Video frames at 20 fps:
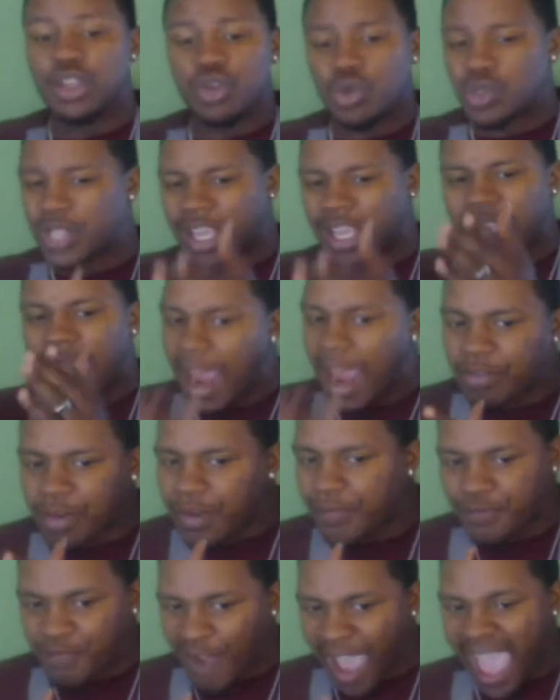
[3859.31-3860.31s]
You take
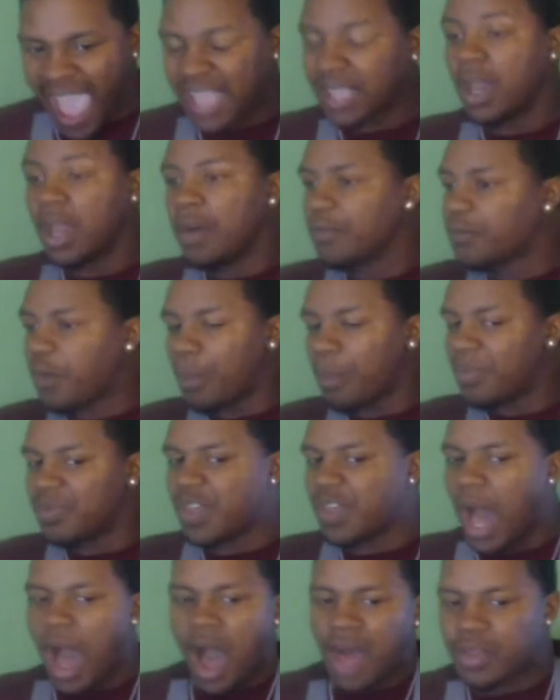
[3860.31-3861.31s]
every fact from
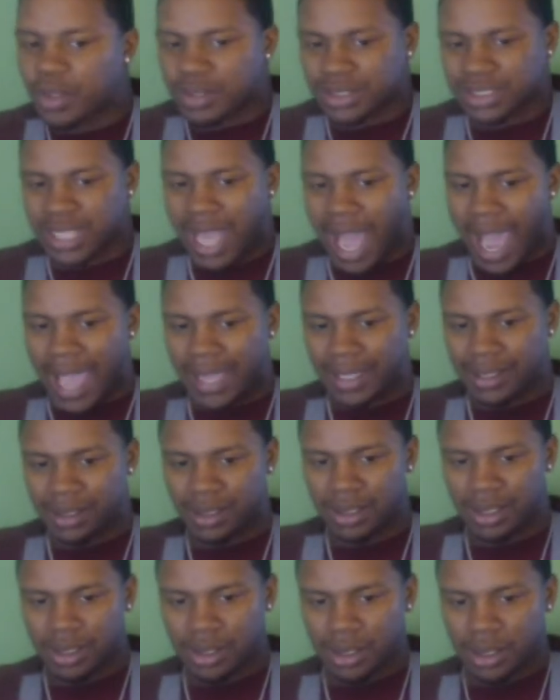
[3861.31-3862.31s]
the other side,
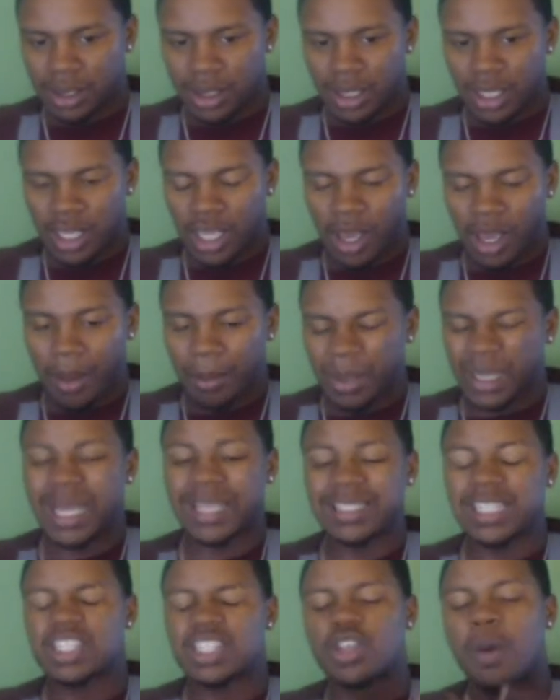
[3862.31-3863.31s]

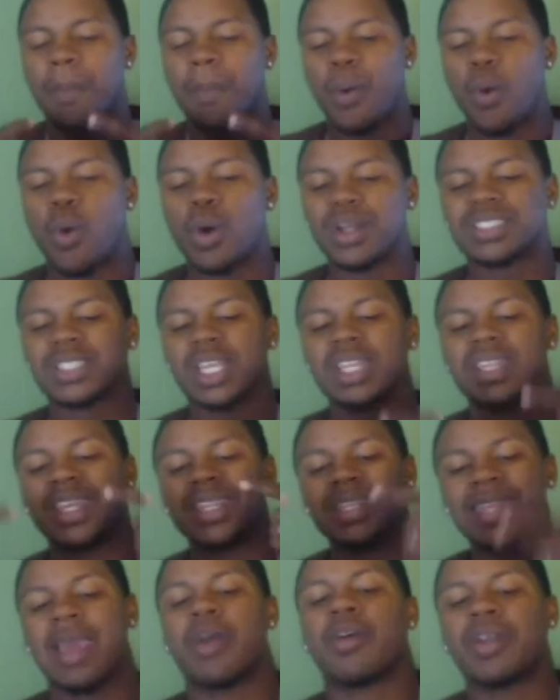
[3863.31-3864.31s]
because it supports the
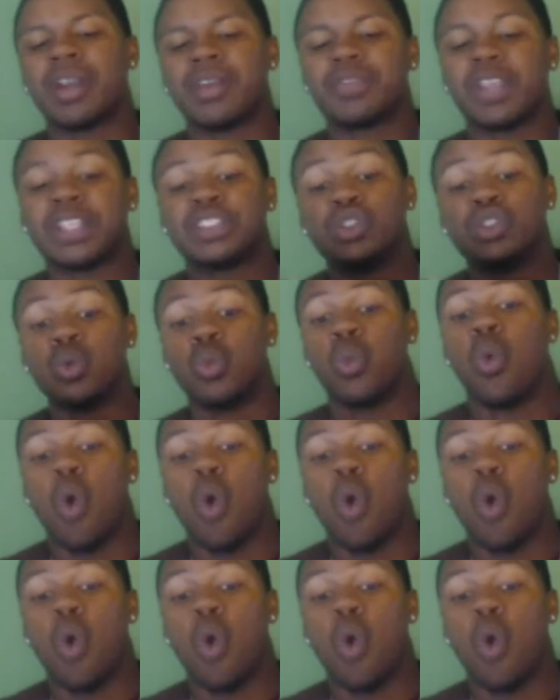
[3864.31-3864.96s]
narrative that you